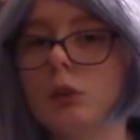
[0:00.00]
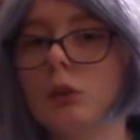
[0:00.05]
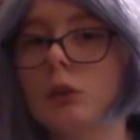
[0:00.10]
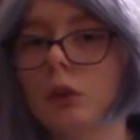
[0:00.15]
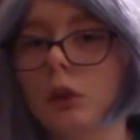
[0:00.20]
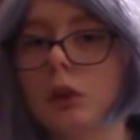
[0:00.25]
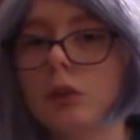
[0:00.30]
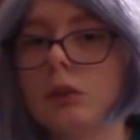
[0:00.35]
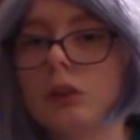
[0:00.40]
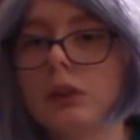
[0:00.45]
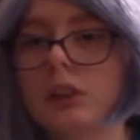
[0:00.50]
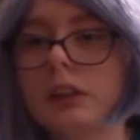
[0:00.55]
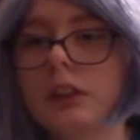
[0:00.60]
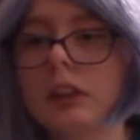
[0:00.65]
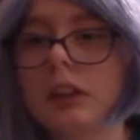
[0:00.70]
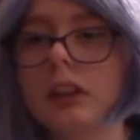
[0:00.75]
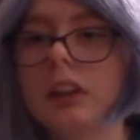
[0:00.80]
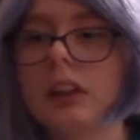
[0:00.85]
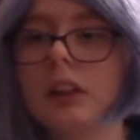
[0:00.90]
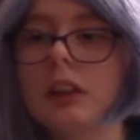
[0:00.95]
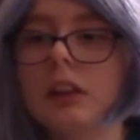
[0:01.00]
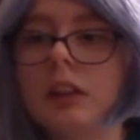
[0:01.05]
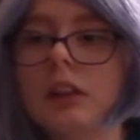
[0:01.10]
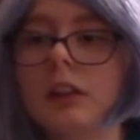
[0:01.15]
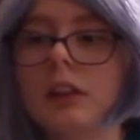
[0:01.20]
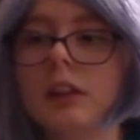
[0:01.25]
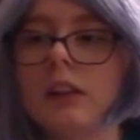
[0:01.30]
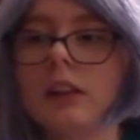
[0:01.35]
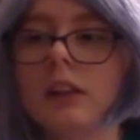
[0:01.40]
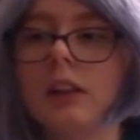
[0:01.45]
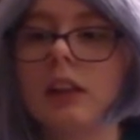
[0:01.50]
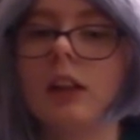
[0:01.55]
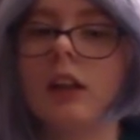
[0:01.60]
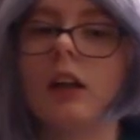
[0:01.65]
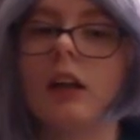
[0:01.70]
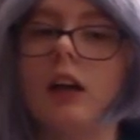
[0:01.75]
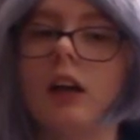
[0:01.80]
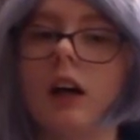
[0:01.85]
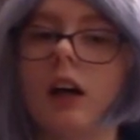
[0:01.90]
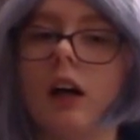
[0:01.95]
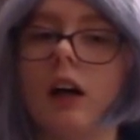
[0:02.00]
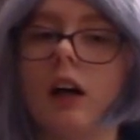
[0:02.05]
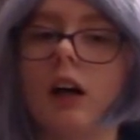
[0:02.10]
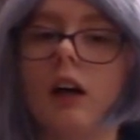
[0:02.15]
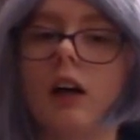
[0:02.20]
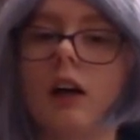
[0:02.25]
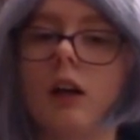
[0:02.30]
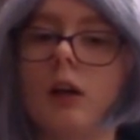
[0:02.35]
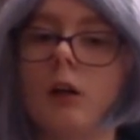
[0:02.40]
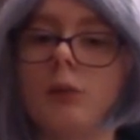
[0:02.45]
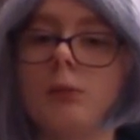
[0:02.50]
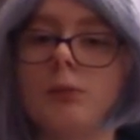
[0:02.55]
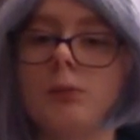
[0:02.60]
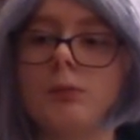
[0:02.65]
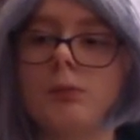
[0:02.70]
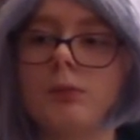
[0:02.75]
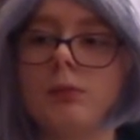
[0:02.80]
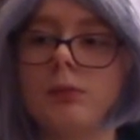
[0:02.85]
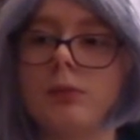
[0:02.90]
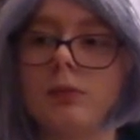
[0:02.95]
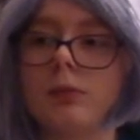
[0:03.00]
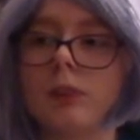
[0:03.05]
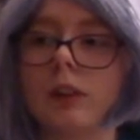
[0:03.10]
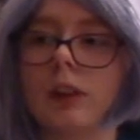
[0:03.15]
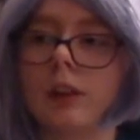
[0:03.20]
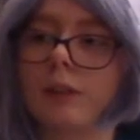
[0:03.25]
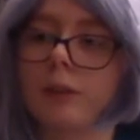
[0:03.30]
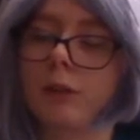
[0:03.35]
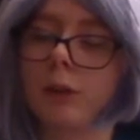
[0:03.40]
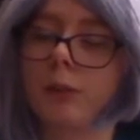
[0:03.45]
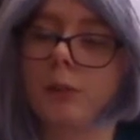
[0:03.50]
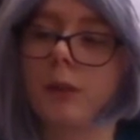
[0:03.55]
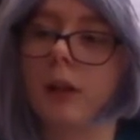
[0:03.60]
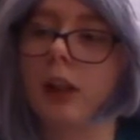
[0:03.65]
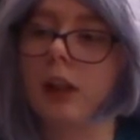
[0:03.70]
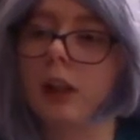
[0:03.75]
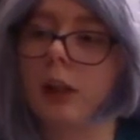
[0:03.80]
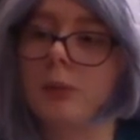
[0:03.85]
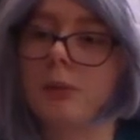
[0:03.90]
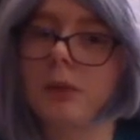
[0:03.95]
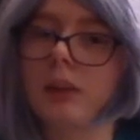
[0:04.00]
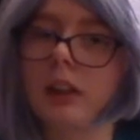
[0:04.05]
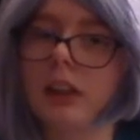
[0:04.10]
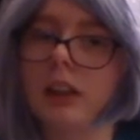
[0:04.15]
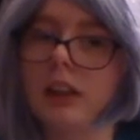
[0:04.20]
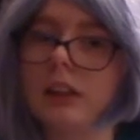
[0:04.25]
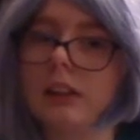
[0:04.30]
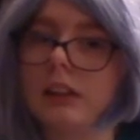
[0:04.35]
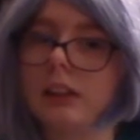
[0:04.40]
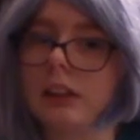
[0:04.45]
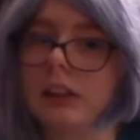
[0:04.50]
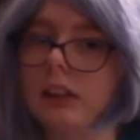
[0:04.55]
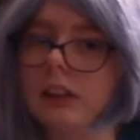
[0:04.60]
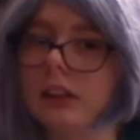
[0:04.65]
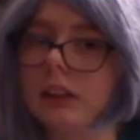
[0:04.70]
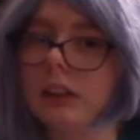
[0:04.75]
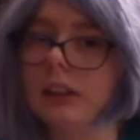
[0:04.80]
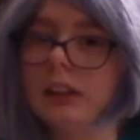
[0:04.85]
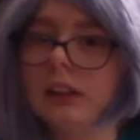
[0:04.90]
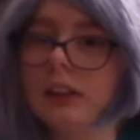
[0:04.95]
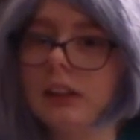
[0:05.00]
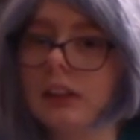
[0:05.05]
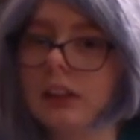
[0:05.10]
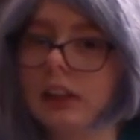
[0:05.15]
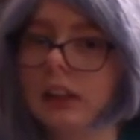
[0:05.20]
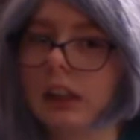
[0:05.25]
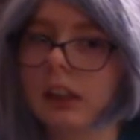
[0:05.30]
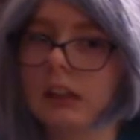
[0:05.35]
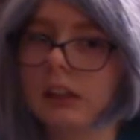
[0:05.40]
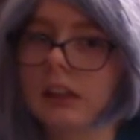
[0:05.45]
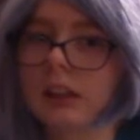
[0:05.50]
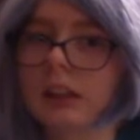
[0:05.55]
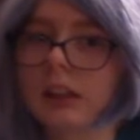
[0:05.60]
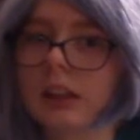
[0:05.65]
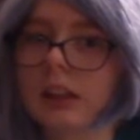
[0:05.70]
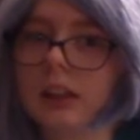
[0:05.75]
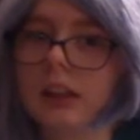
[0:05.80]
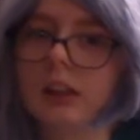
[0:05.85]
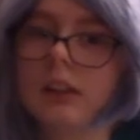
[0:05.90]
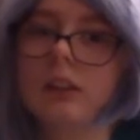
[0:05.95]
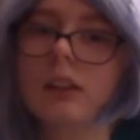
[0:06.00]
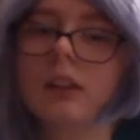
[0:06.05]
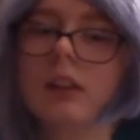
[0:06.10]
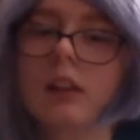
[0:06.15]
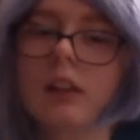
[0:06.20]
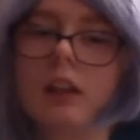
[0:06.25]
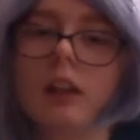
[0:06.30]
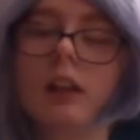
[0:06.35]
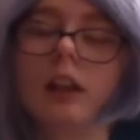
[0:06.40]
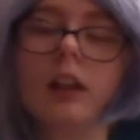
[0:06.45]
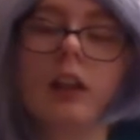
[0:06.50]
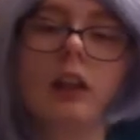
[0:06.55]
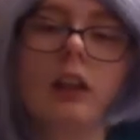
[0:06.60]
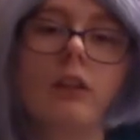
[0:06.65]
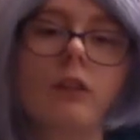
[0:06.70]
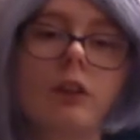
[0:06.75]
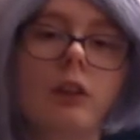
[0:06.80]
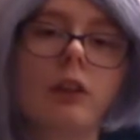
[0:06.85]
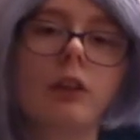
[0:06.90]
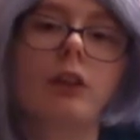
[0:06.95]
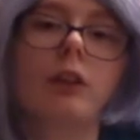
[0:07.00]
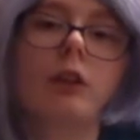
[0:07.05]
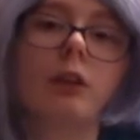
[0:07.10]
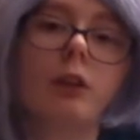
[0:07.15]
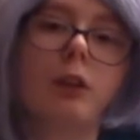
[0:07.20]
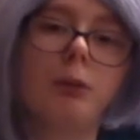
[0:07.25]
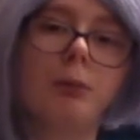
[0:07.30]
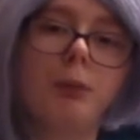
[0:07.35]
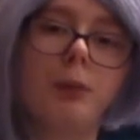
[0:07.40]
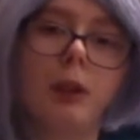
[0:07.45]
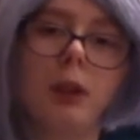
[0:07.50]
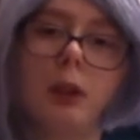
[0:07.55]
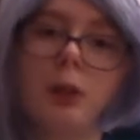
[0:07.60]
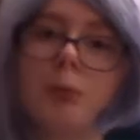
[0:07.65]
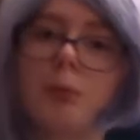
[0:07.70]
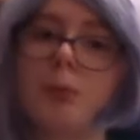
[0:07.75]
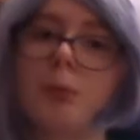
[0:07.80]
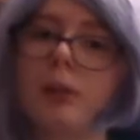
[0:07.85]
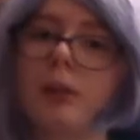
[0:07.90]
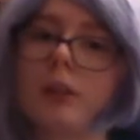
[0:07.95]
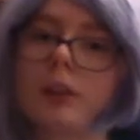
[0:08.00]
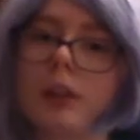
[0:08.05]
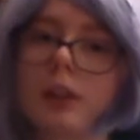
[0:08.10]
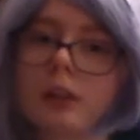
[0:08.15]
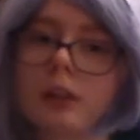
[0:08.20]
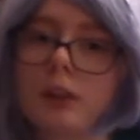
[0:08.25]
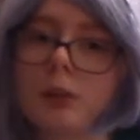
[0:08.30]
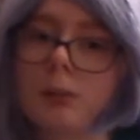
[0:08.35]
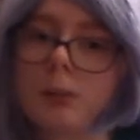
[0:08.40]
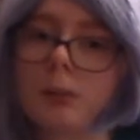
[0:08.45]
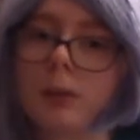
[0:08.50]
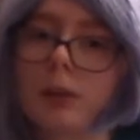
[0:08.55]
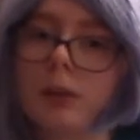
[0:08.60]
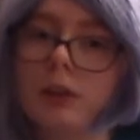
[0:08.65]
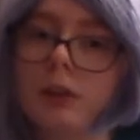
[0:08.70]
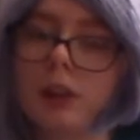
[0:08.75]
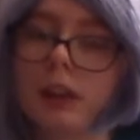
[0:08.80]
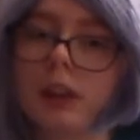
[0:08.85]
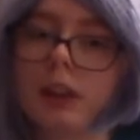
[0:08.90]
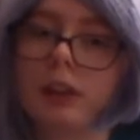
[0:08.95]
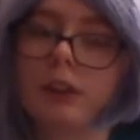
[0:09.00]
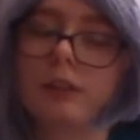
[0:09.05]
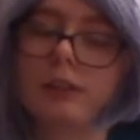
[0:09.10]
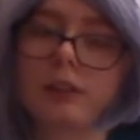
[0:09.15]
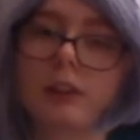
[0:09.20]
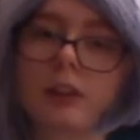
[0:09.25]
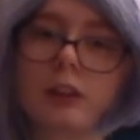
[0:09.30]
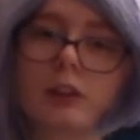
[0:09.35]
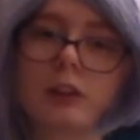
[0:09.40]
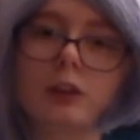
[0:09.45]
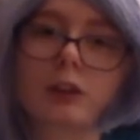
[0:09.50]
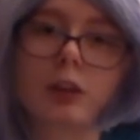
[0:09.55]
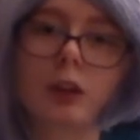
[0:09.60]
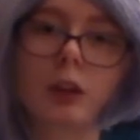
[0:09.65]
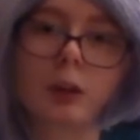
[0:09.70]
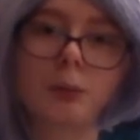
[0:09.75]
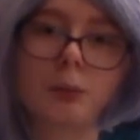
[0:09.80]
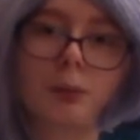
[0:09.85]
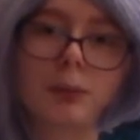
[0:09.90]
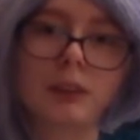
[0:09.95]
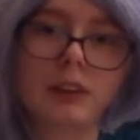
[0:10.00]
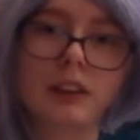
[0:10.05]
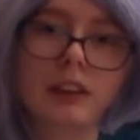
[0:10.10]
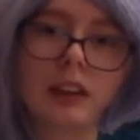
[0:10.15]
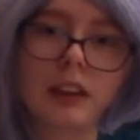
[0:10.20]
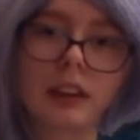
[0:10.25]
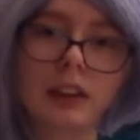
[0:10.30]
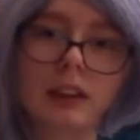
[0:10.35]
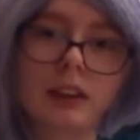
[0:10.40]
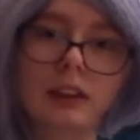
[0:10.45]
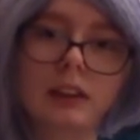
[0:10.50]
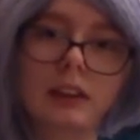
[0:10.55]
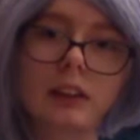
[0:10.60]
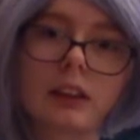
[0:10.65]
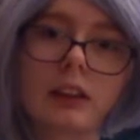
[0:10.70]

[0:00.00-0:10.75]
closely, like from A to B, C to D kind of thing, it will be predictable and the readers can predict.